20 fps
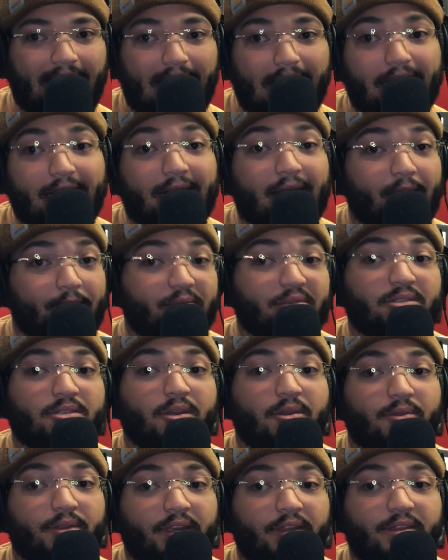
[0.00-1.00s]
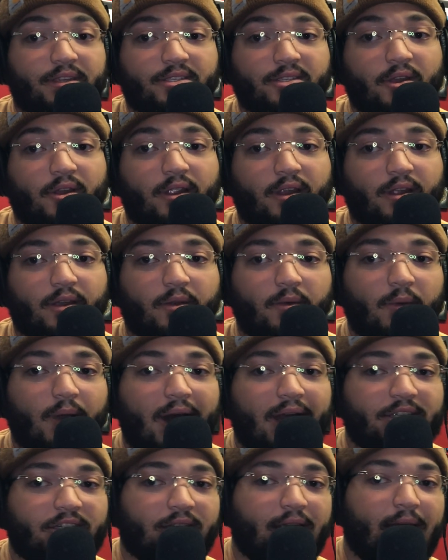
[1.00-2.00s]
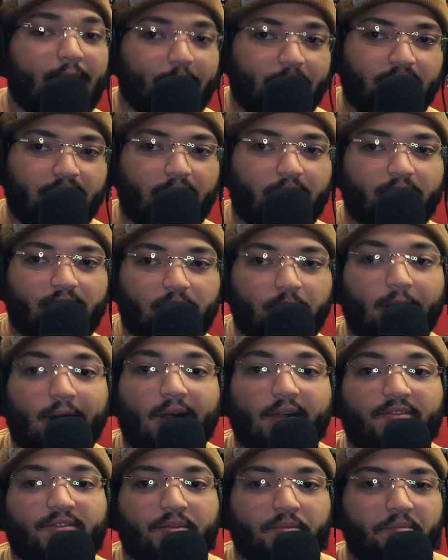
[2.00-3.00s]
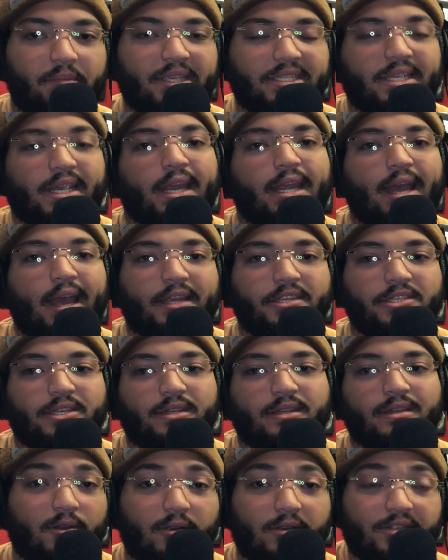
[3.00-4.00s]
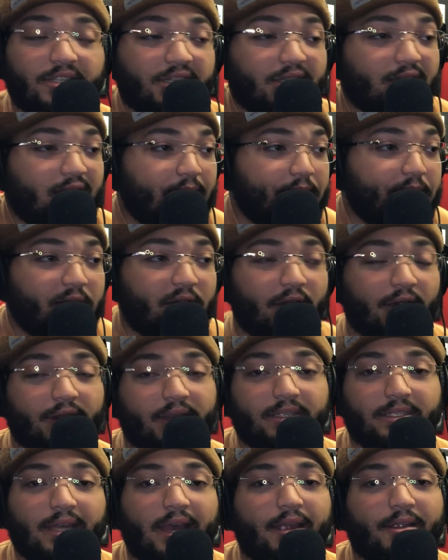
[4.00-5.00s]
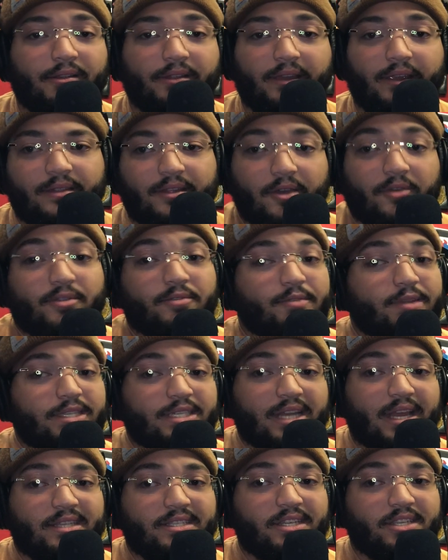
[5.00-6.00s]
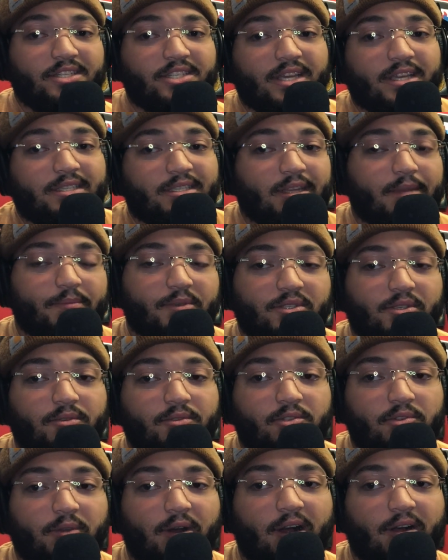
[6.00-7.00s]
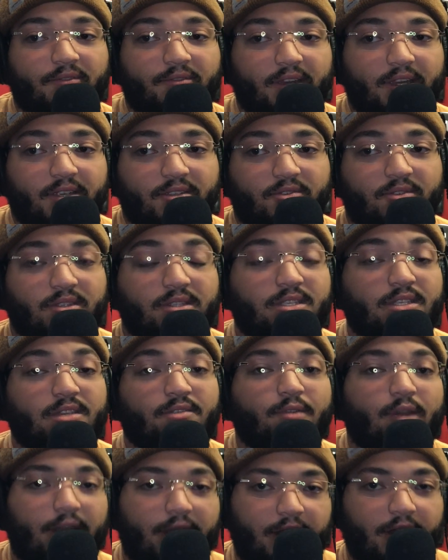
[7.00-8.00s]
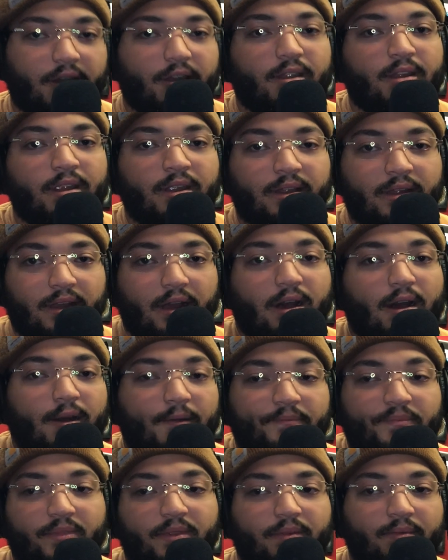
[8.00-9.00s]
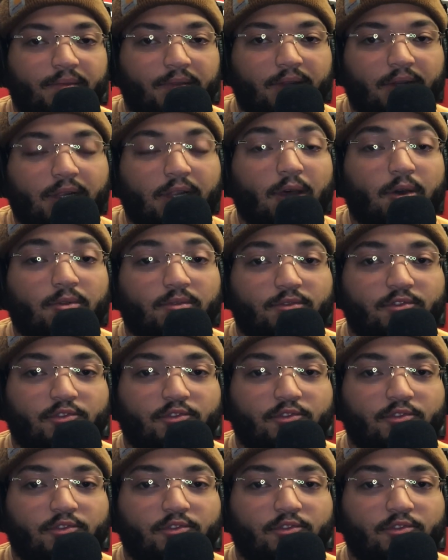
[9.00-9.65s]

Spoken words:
any episode in this arc, watch episode 12, Missing in Action, or just skip the arc entirely. The only reason I suggest episode 12 is you can see right here, clone